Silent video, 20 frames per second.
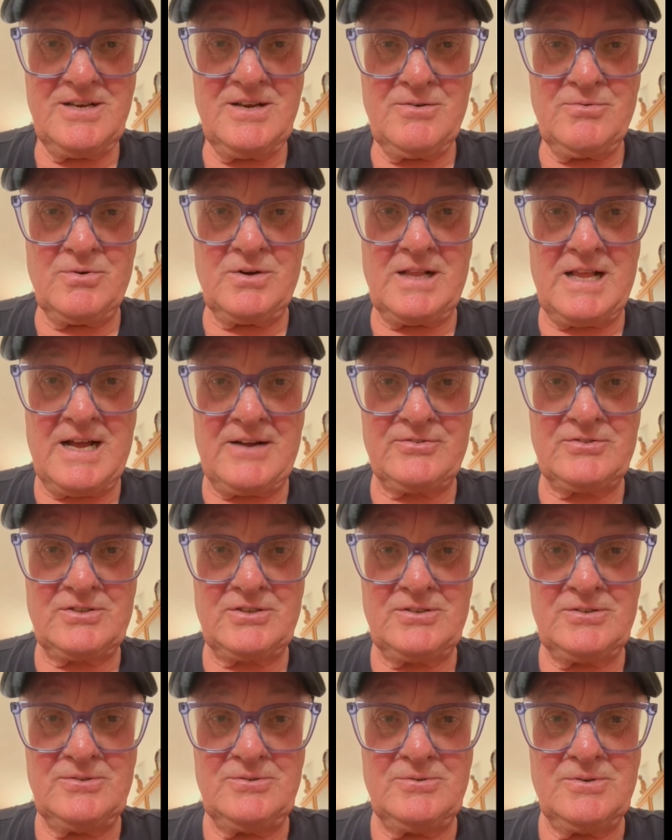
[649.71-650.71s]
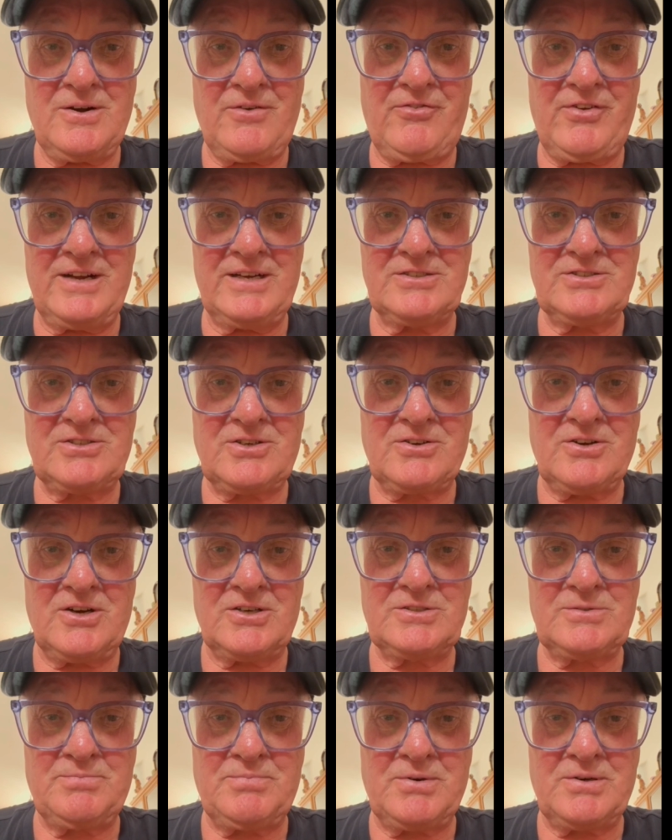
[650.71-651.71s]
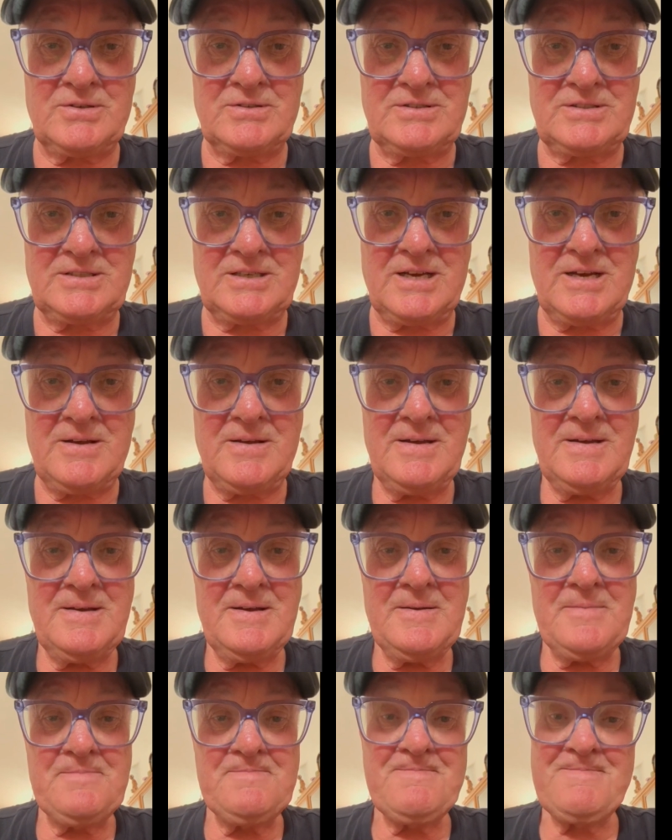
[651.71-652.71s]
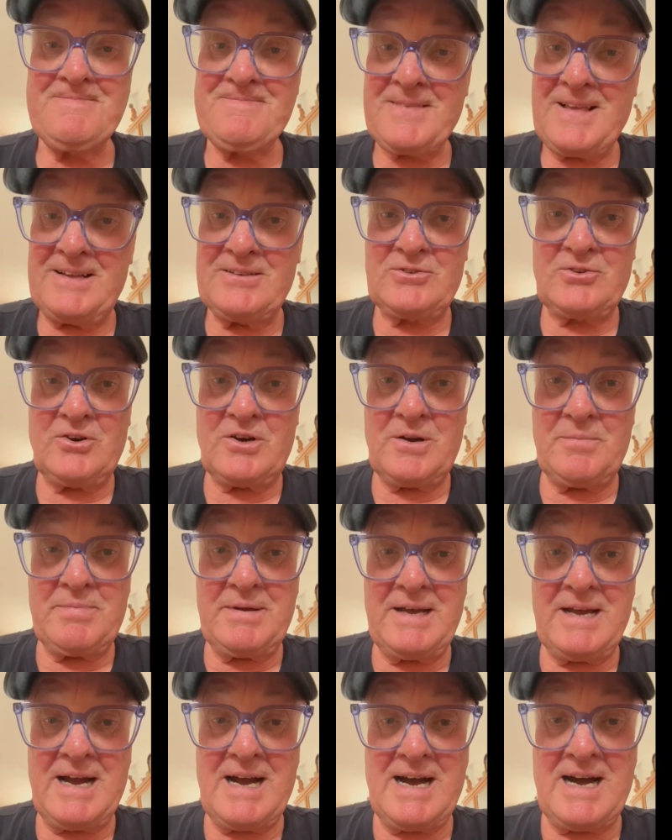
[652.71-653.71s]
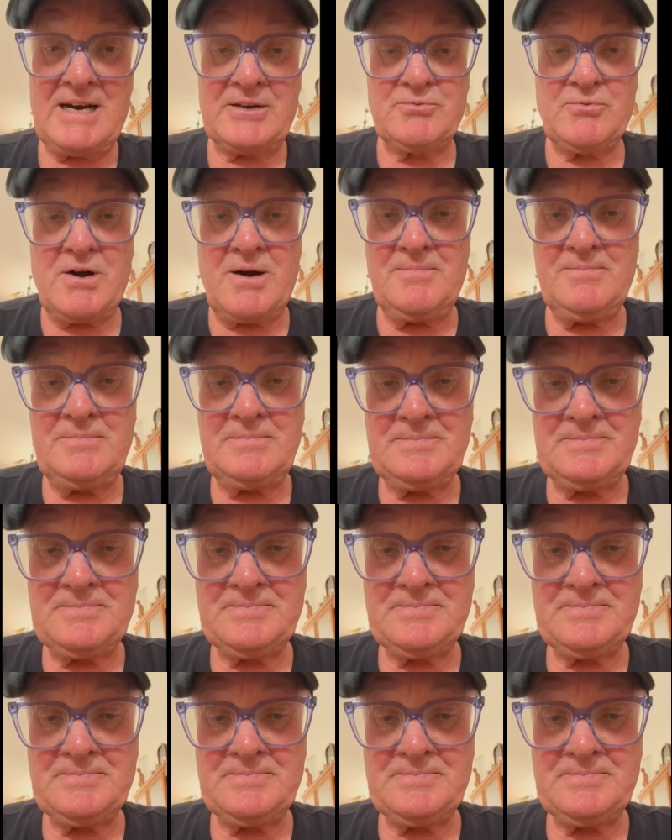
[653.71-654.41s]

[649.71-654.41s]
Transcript: We'll have to, uh, fingers crossed, but uh, it's going to be a hard one.